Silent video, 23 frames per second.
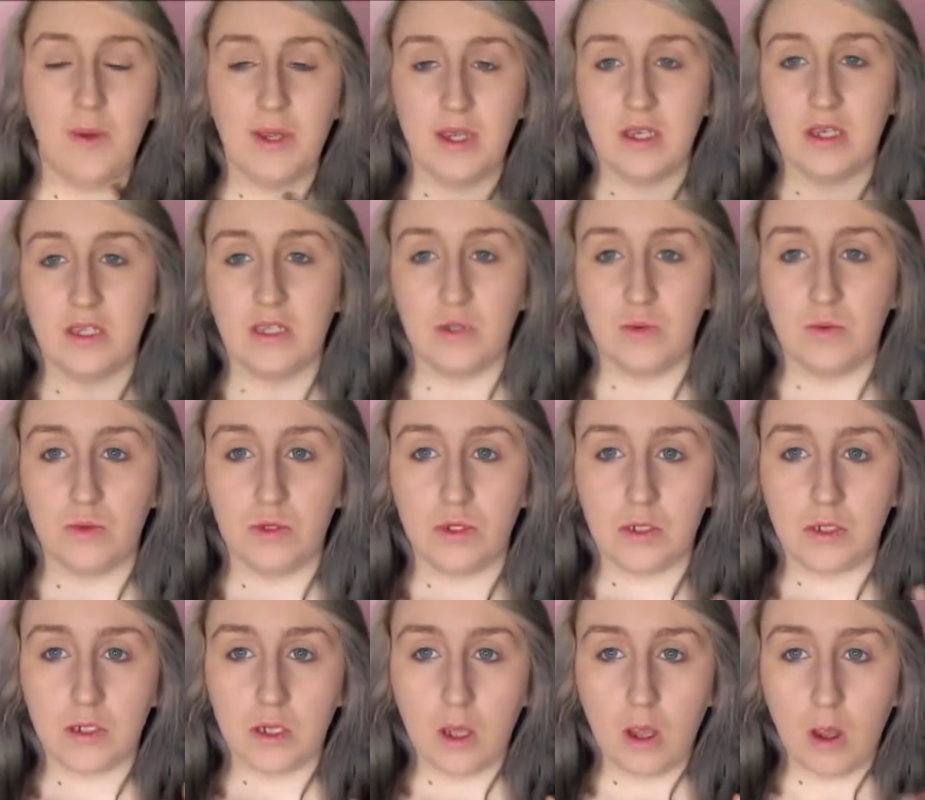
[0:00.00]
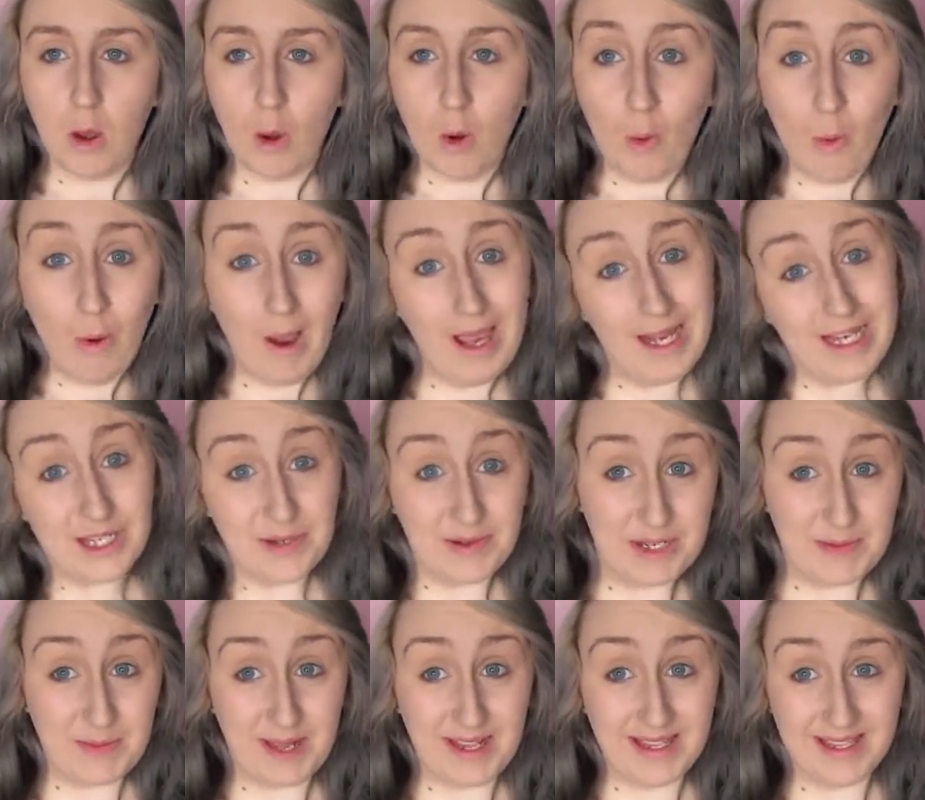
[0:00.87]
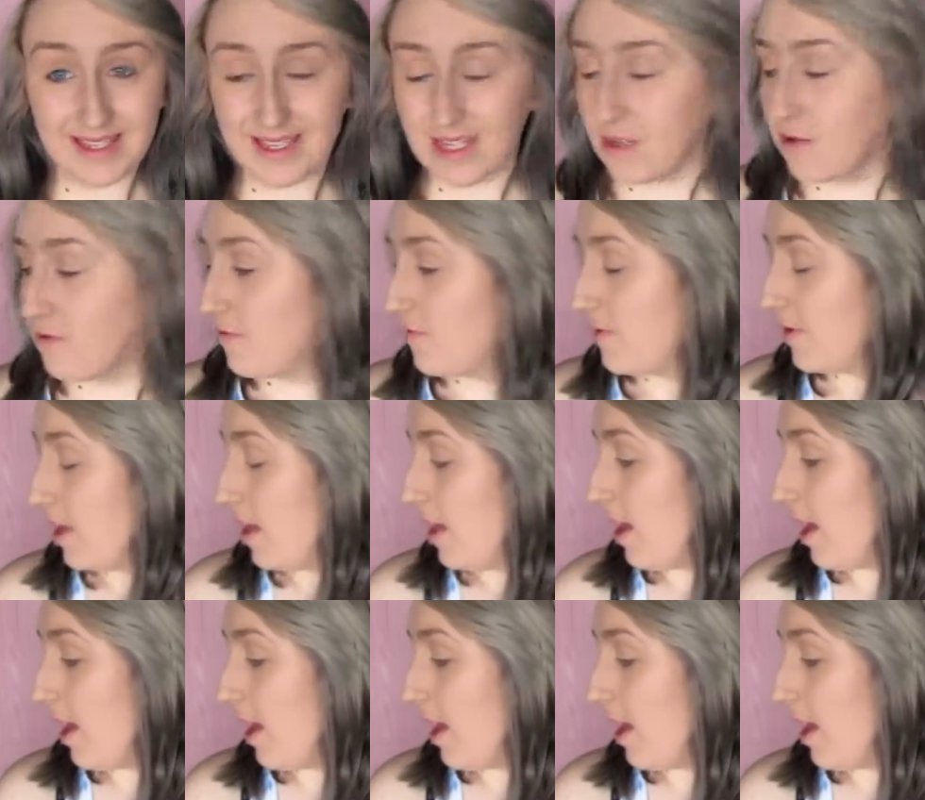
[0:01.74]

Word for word: because it was way too expensive,